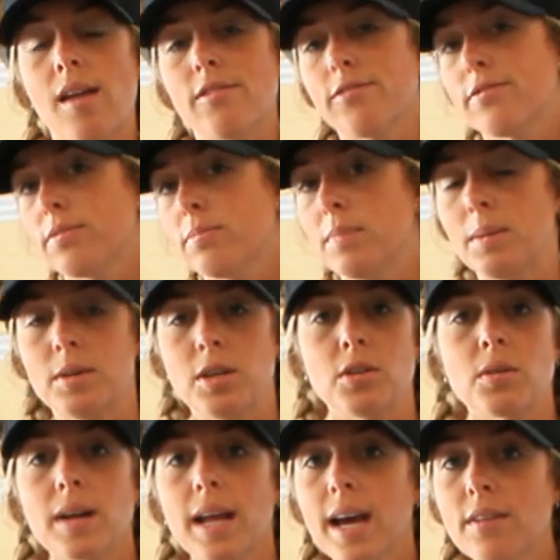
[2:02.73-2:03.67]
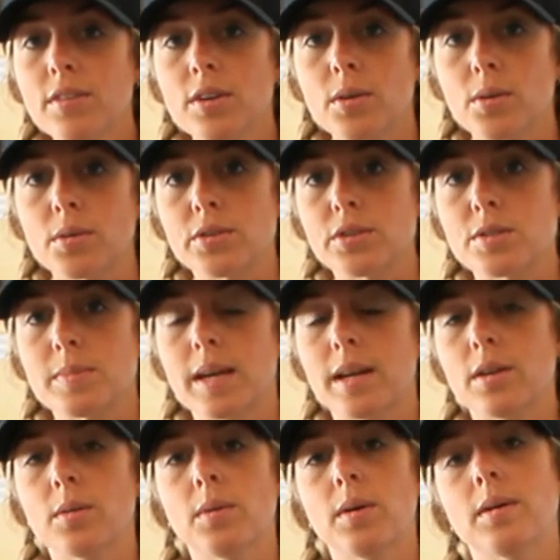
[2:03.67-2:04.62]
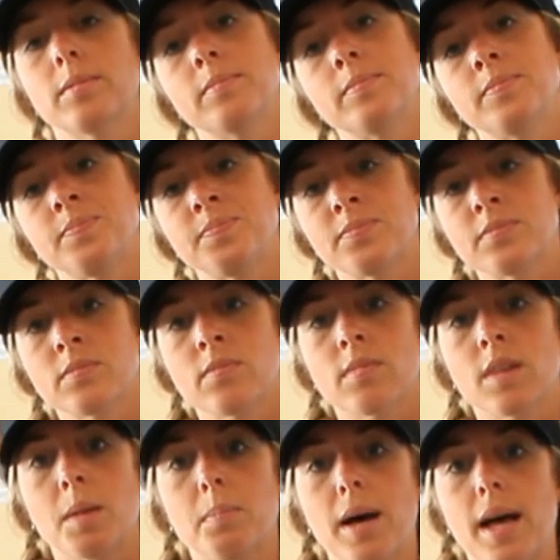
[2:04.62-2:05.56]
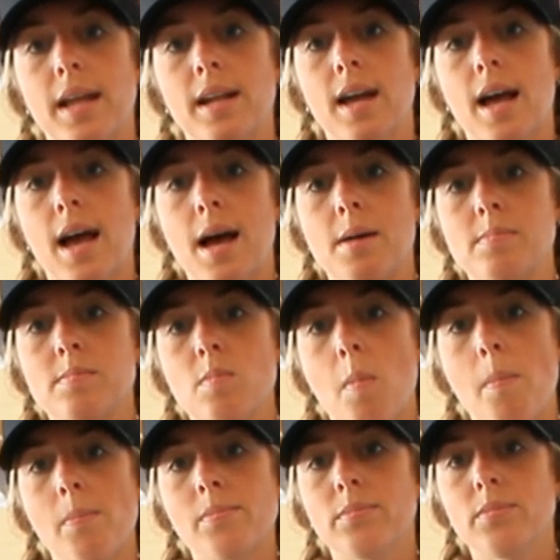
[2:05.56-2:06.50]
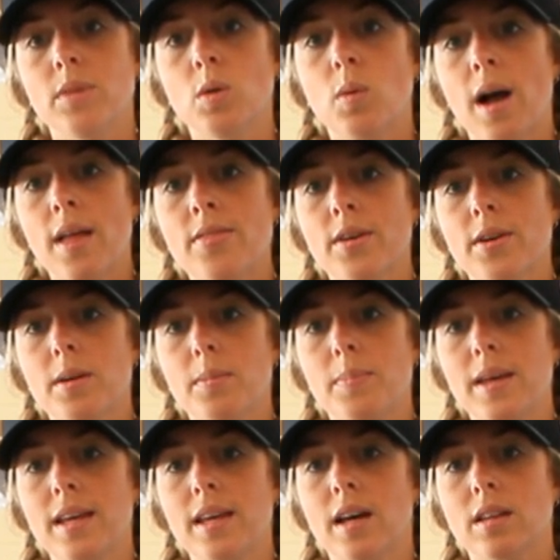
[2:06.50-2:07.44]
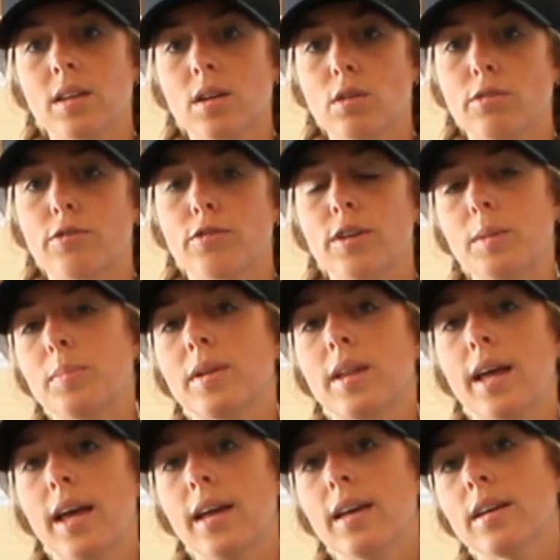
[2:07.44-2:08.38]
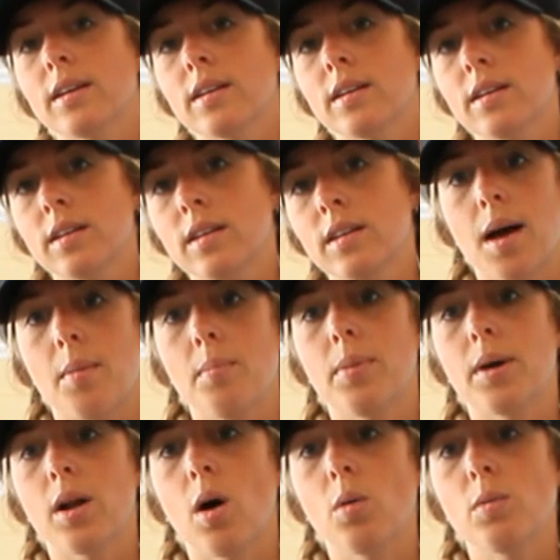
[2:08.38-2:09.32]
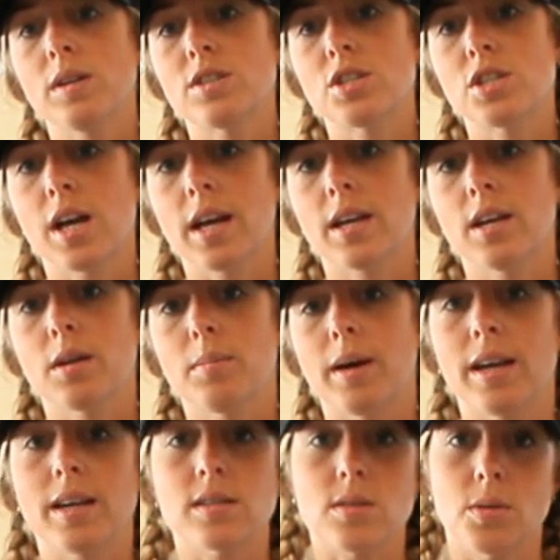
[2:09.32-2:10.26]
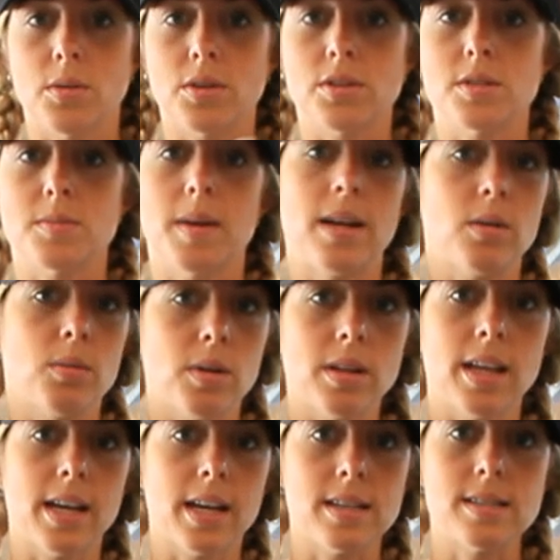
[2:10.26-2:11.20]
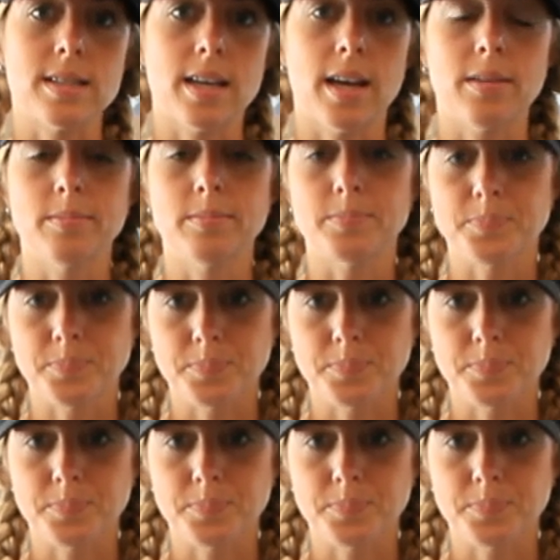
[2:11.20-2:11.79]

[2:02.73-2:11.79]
if maybe you don't have your owner's manual. But um, you want there to be a little free play, um, but always check your bike's owner's manual, like I said,